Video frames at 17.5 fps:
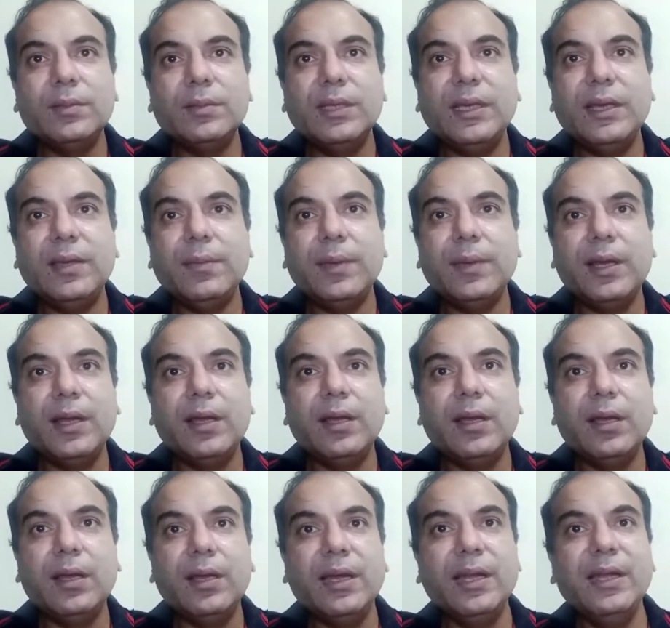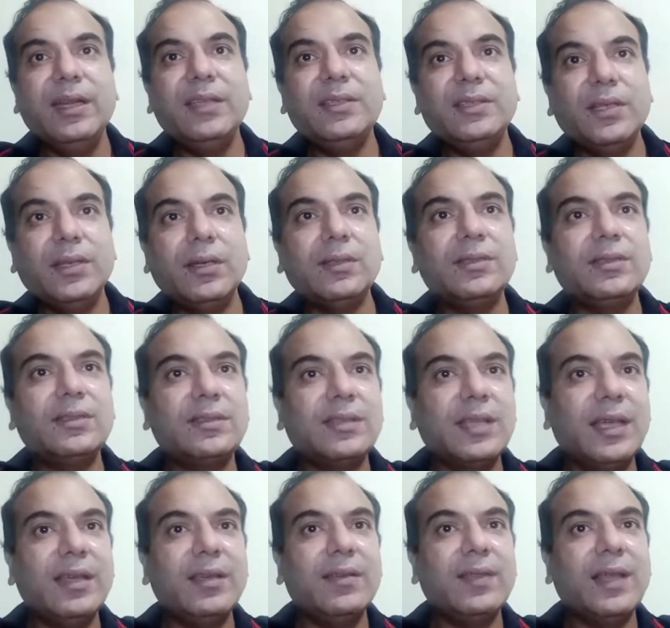the indigenous
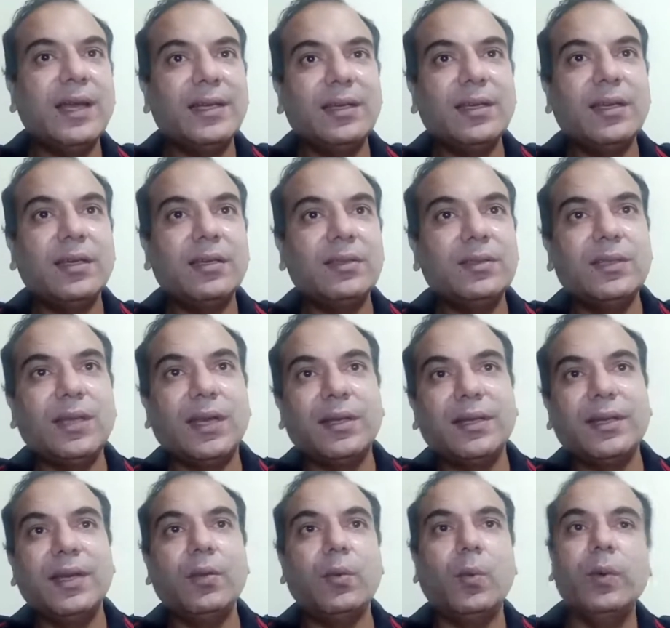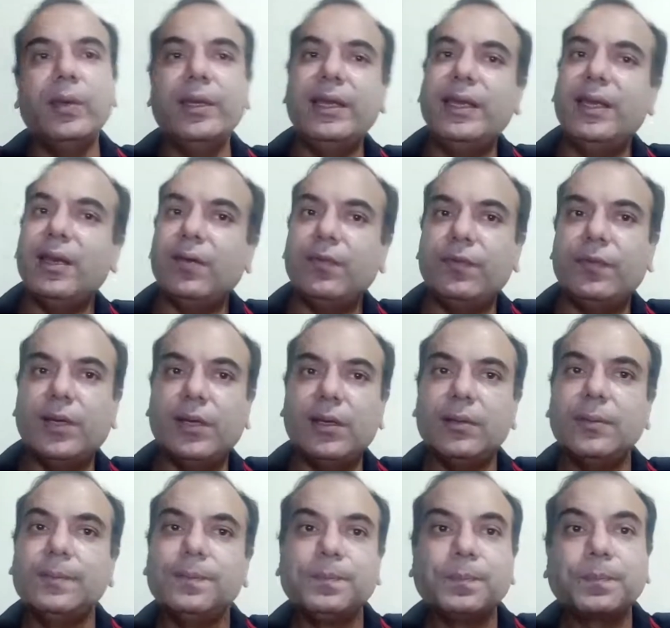thing that started only after